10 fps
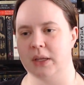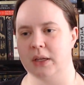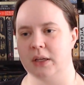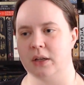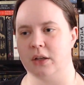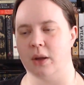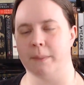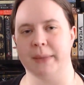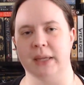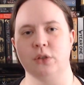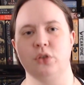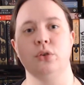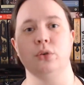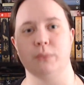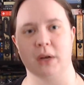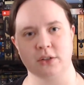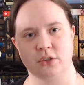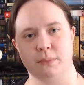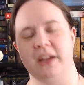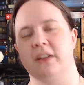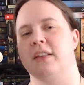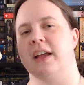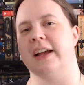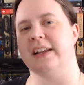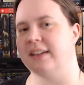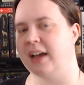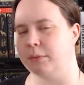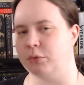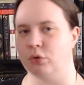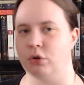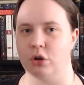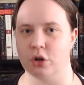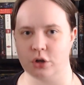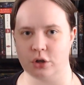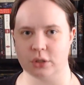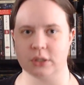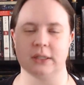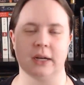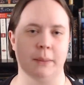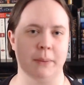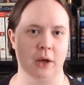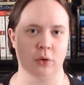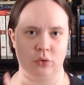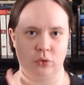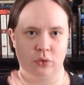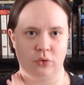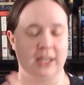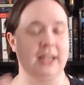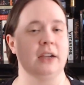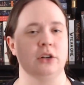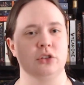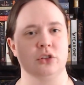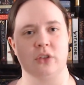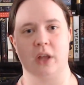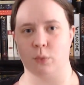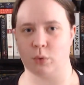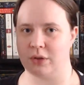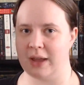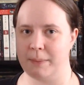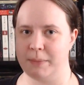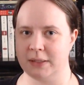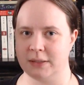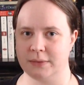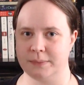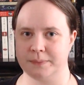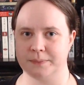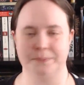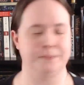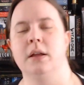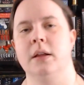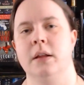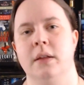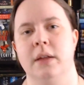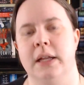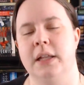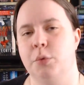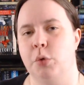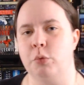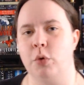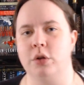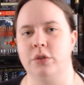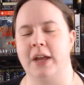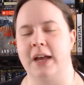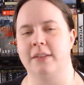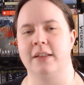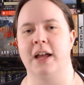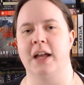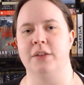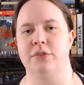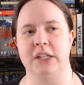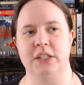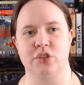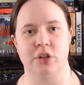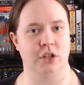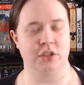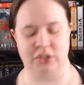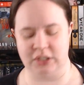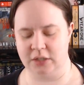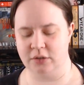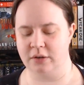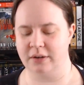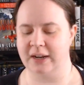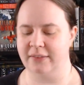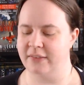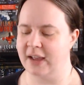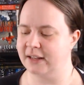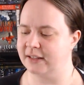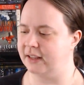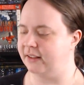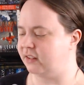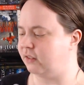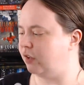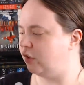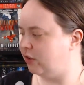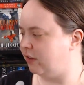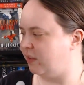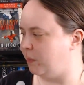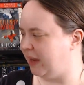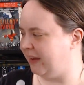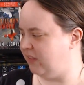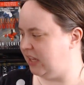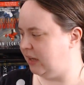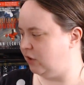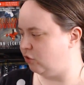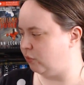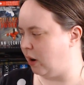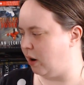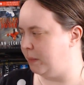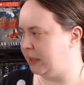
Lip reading: jumping too much because I had time to learn about the characters and what happened. And then one that I finished last year, and that is Vicious by V. Schwab.